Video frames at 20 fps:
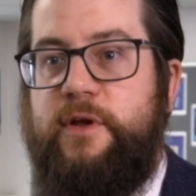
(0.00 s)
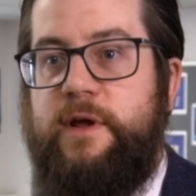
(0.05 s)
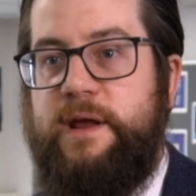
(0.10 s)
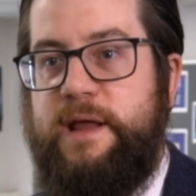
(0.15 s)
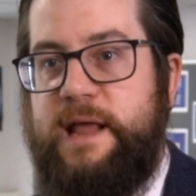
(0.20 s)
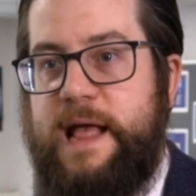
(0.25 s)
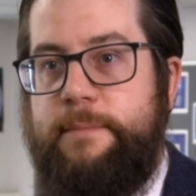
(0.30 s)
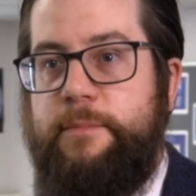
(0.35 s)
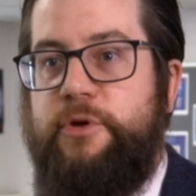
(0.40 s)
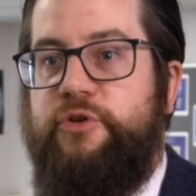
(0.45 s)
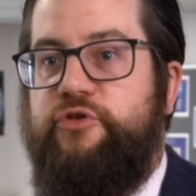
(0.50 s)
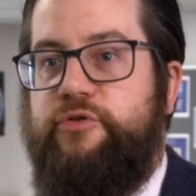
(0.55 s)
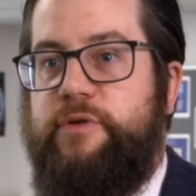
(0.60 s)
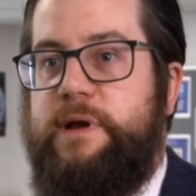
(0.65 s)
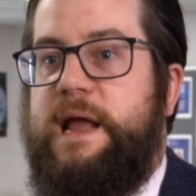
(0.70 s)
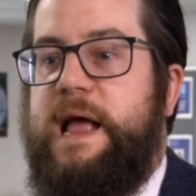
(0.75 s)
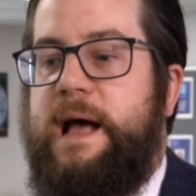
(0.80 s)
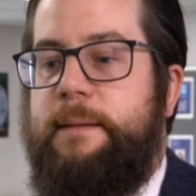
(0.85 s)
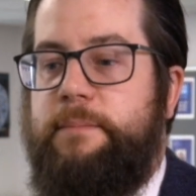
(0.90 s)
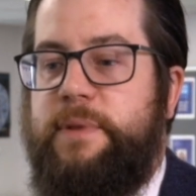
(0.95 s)
Chemistry
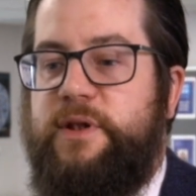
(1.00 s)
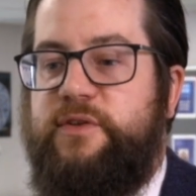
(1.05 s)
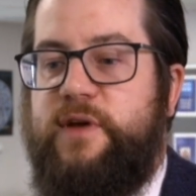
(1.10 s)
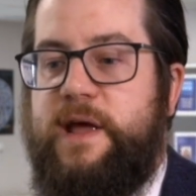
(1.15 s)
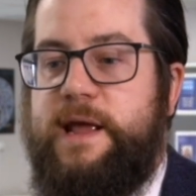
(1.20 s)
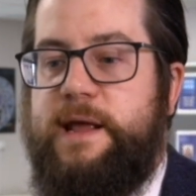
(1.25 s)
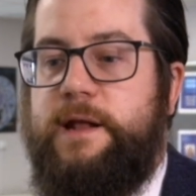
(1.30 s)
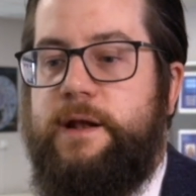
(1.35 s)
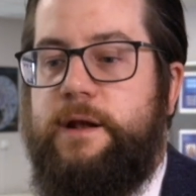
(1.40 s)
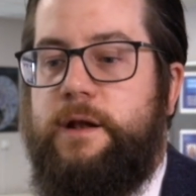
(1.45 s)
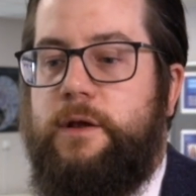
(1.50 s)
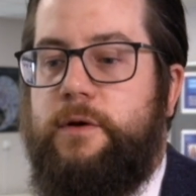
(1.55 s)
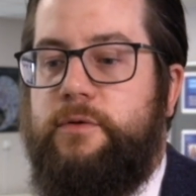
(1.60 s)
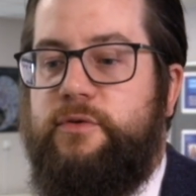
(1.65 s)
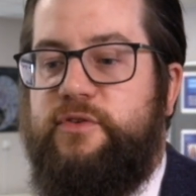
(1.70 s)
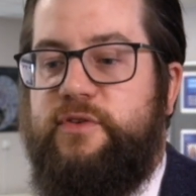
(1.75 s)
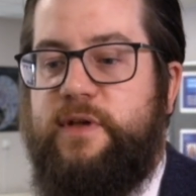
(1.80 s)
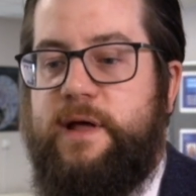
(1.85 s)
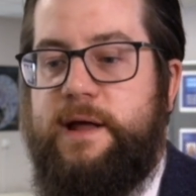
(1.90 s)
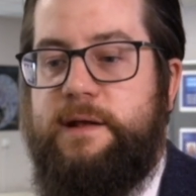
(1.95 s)
can be taken
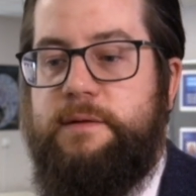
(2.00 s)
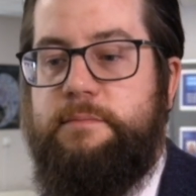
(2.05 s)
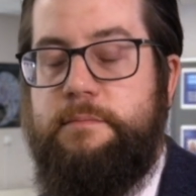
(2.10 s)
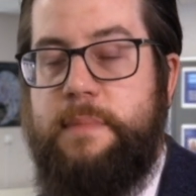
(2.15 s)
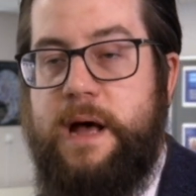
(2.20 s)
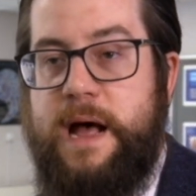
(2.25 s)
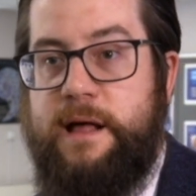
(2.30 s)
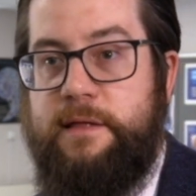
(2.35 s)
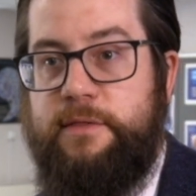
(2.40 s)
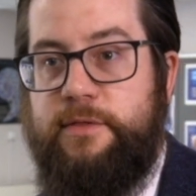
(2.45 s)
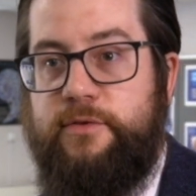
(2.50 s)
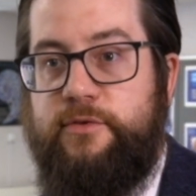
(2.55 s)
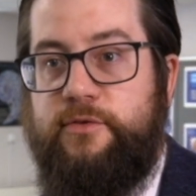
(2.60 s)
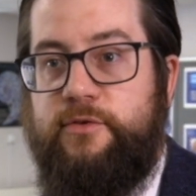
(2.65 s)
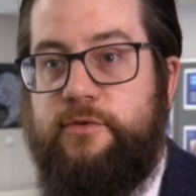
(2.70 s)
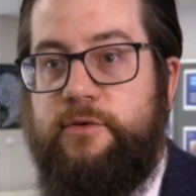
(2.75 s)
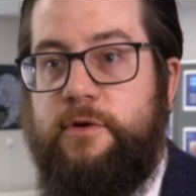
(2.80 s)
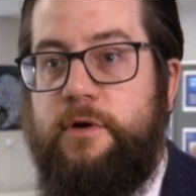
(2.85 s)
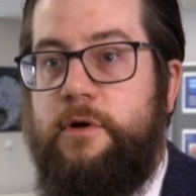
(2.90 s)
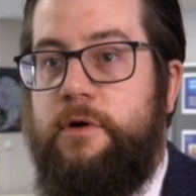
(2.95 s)
alongside maths,